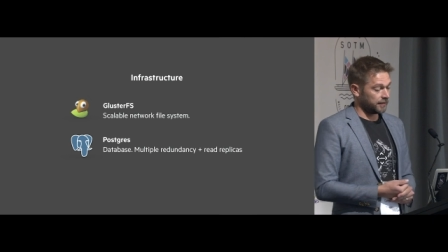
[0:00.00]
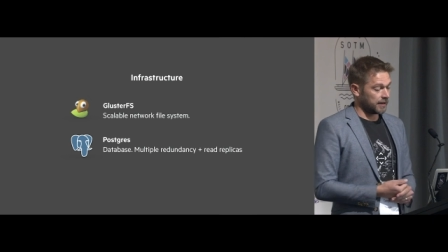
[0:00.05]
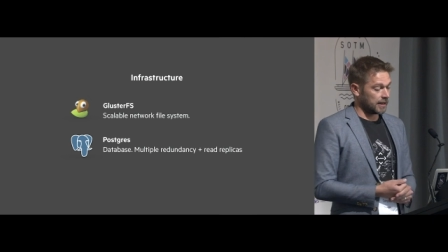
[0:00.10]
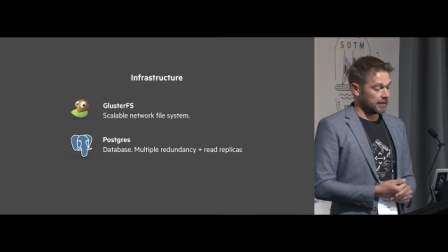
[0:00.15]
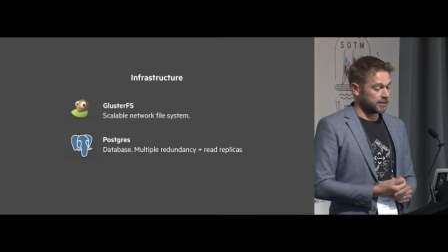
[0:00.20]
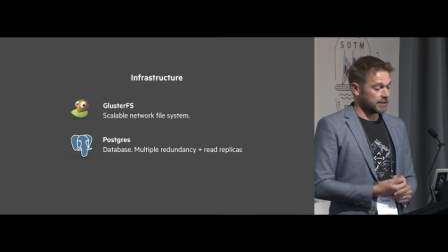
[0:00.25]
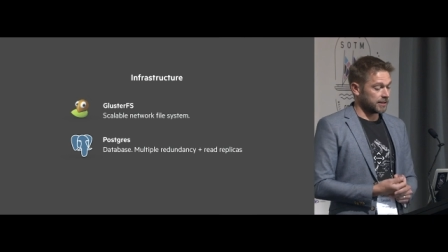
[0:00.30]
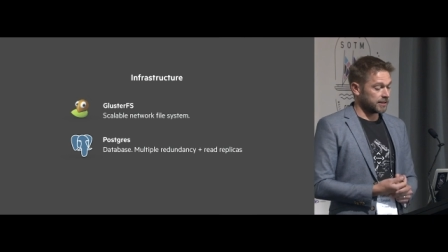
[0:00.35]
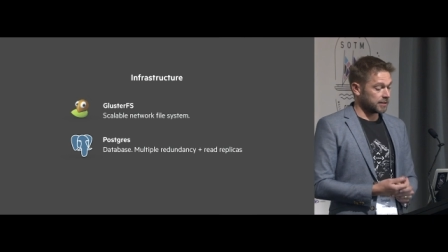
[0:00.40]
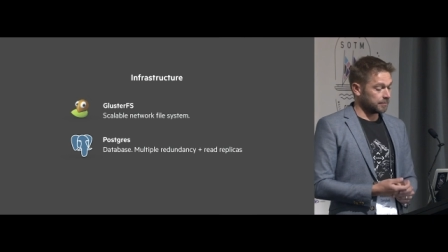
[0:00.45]

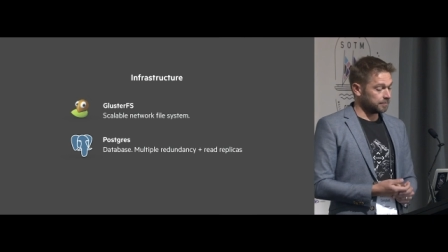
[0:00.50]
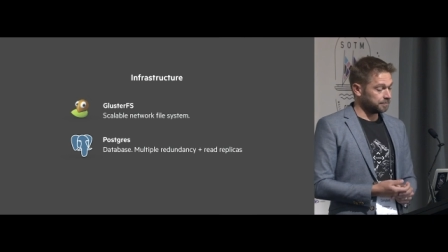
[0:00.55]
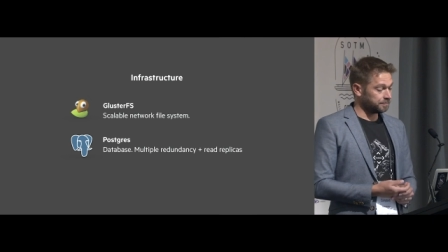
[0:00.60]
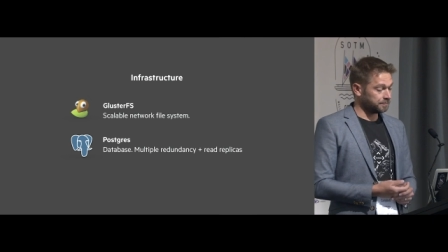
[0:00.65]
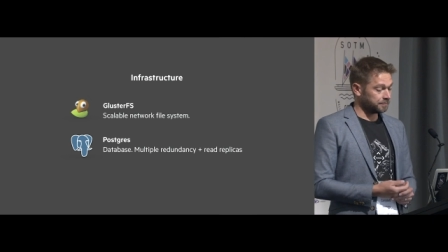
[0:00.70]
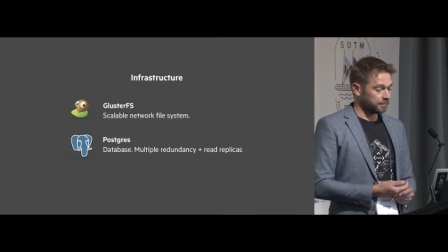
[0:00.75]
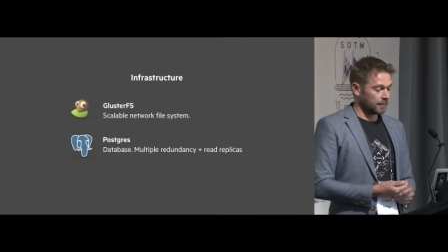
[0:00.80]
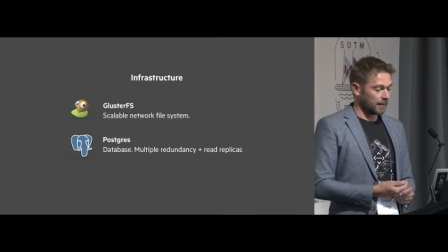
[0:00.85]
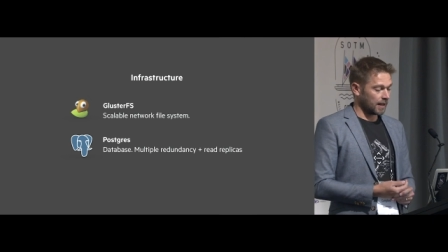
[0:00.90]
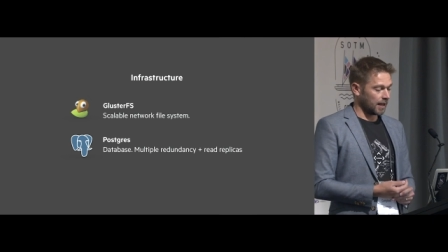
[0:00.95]
file system
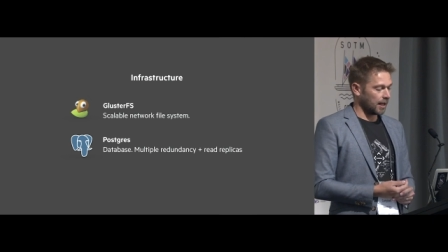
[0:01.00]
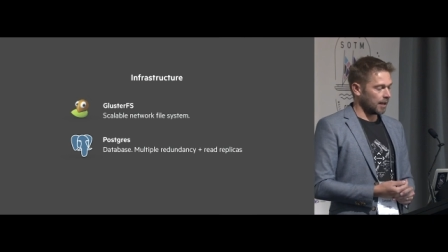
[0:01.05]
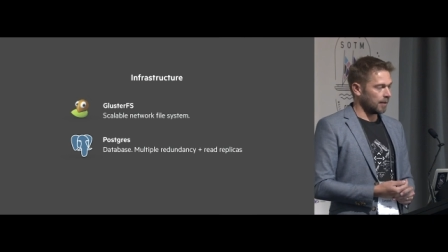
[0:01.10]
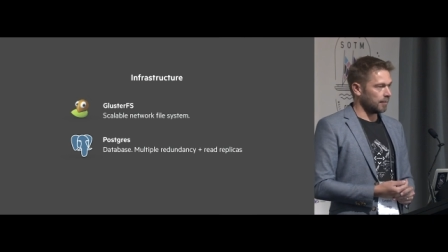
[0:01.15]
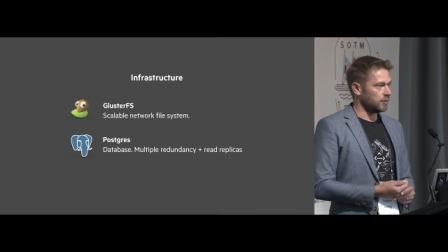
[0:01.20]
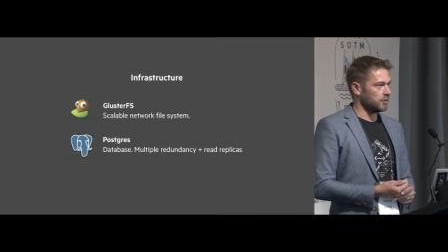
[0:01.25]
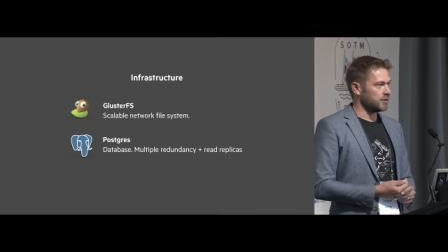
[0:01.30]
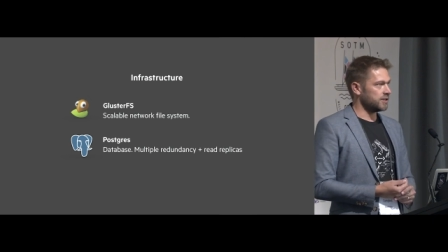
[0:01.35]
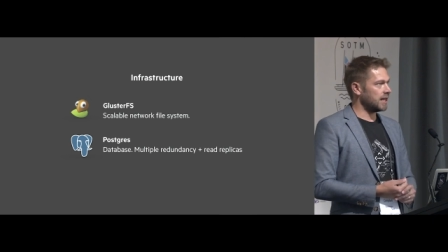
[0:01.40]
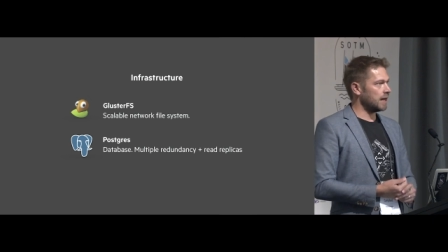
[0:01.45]

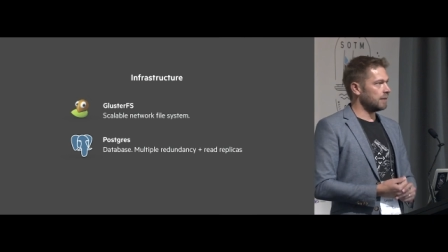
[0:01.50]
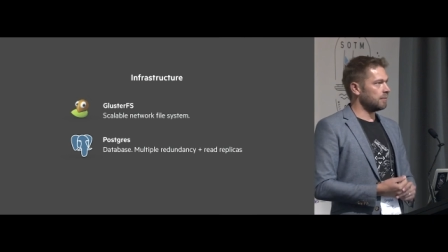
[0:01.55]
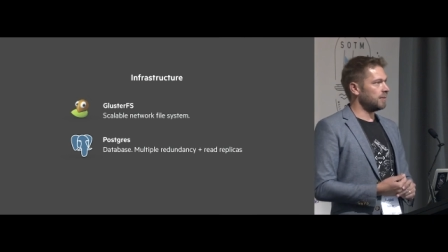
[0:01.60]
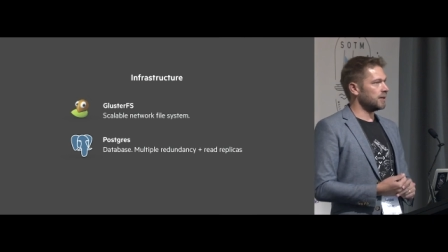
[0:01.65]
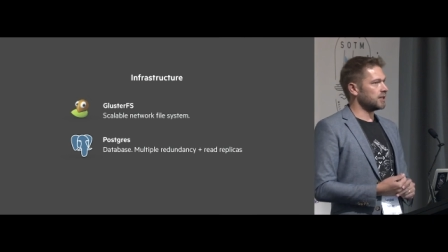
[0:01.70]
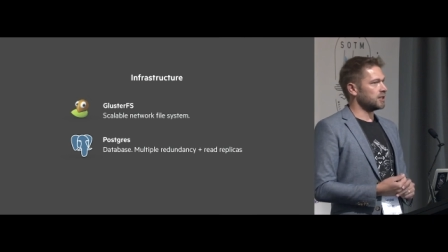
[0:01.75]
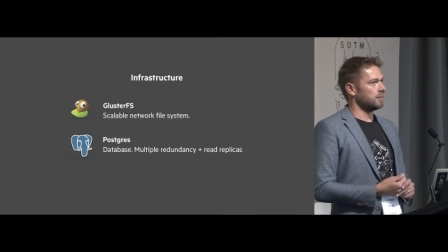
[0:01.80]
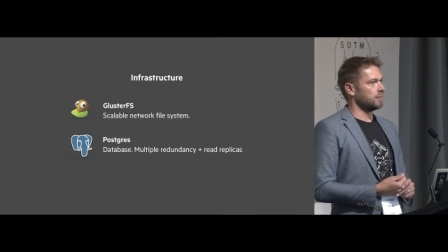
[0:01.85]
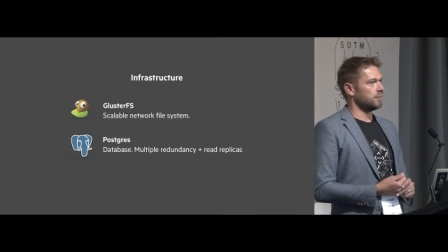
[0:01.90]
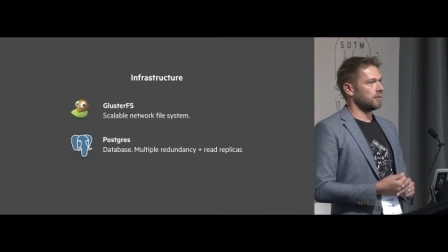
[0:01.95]
um, you set up a
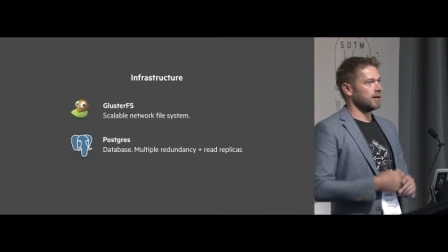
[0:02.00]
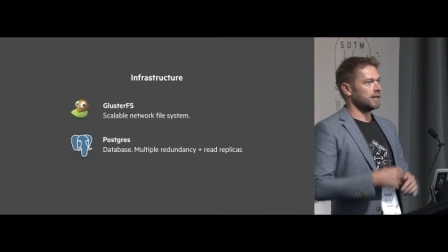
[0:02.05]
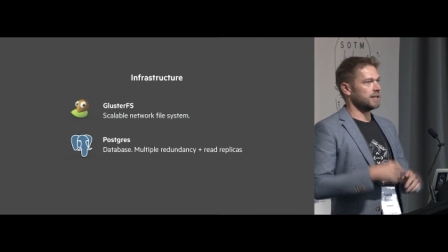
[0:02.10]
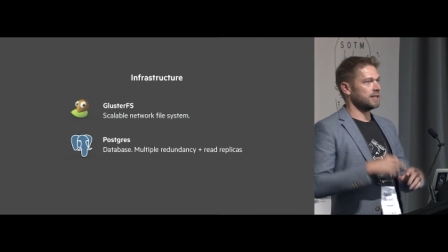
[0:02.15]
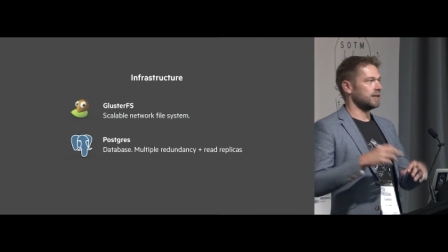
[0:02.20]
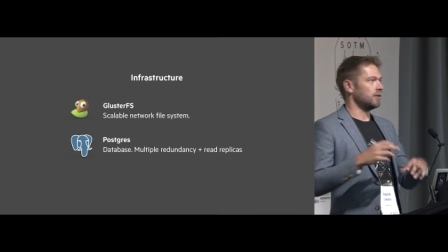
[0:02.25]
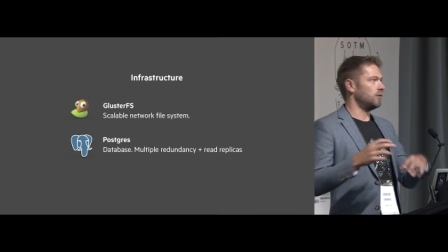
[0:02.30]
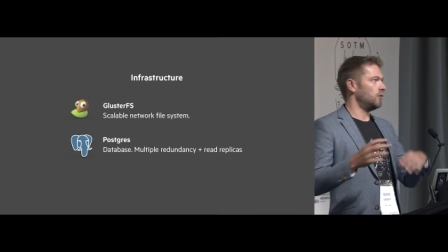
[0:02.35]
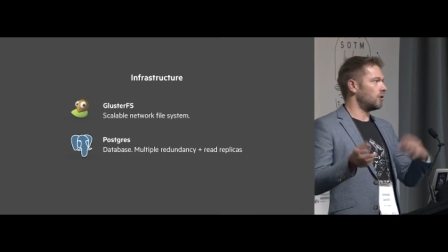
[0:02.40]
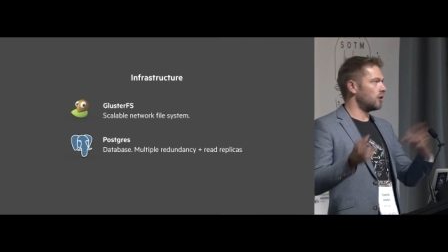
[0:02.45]
bunch of
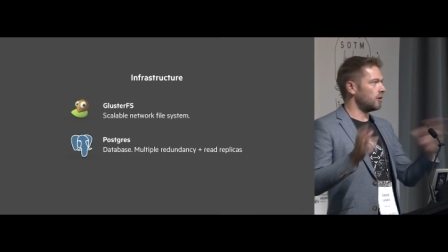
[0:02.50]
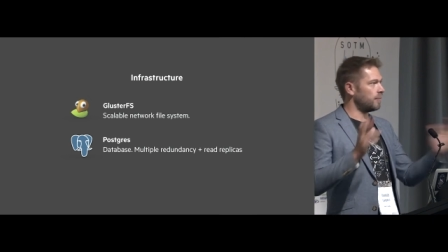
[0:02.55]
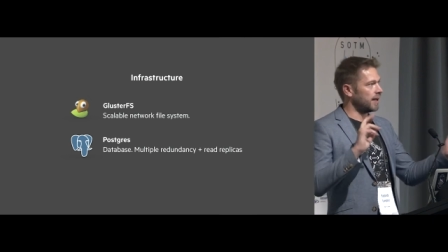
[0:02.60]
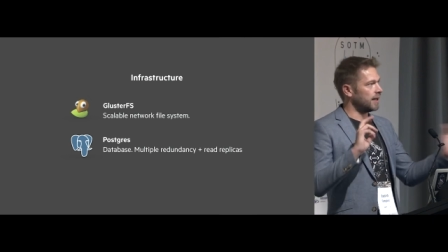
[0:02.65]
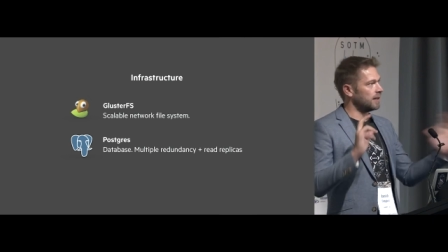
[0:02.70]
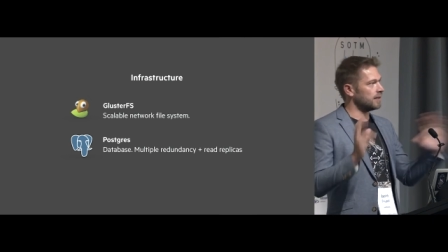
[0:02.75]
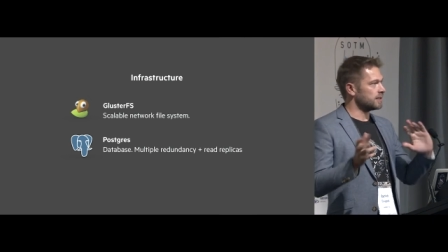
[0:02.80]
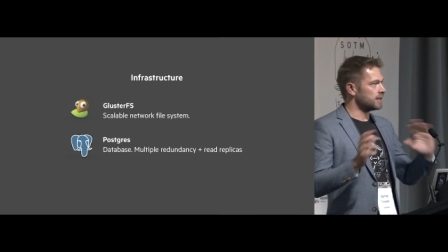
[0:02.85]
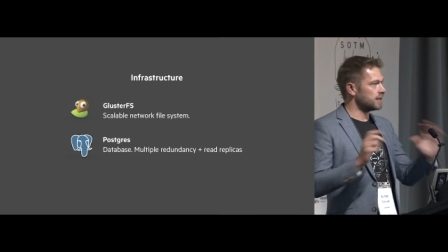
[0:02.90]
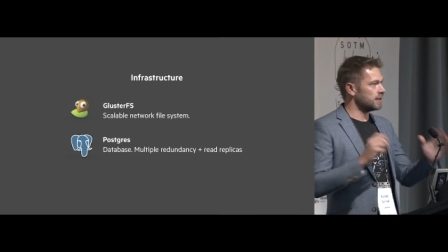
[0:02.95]
bricks, it auto
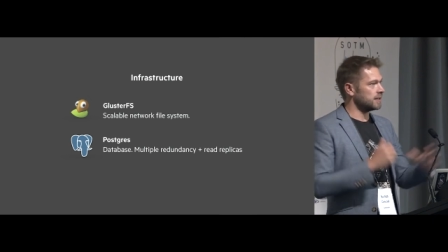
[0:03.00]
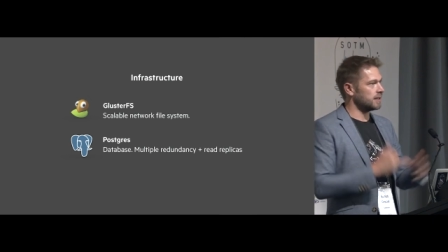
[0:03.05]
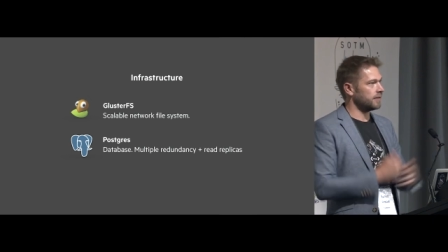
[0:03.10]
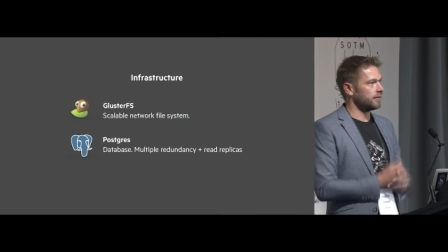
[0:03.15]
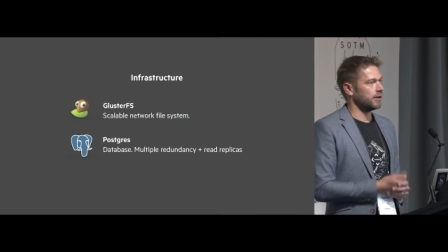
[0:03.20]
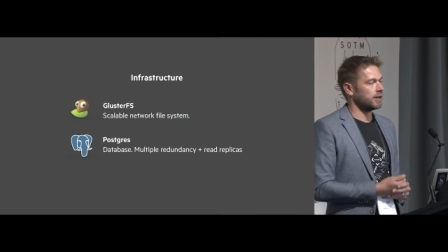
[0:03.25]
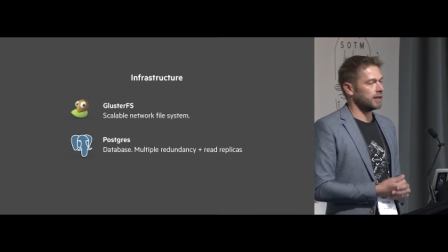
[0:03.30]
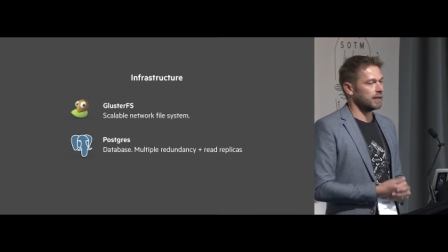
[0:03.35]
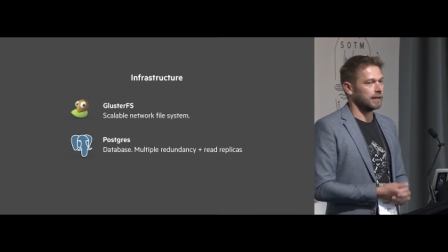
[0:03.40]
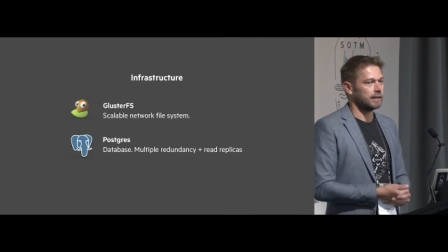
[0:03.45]
balances
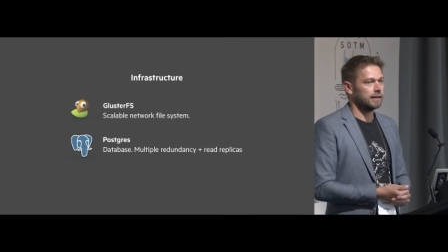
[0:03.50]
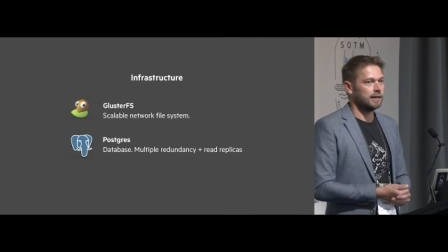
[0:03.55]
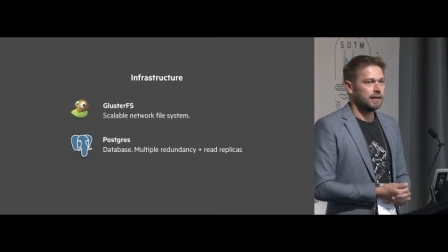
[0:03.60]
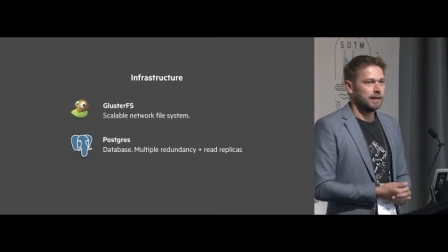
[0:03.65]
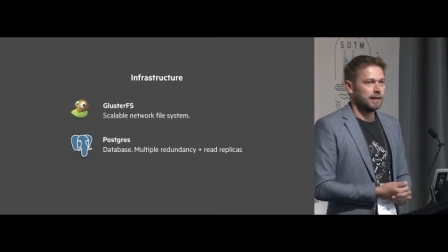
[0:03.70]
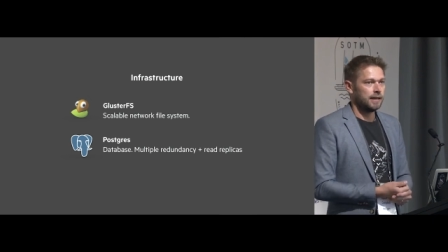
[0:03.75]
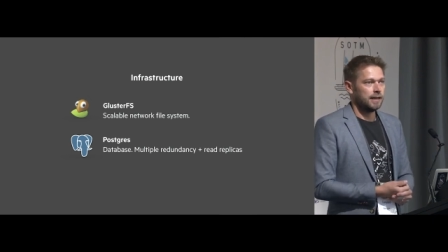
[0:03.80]
everything,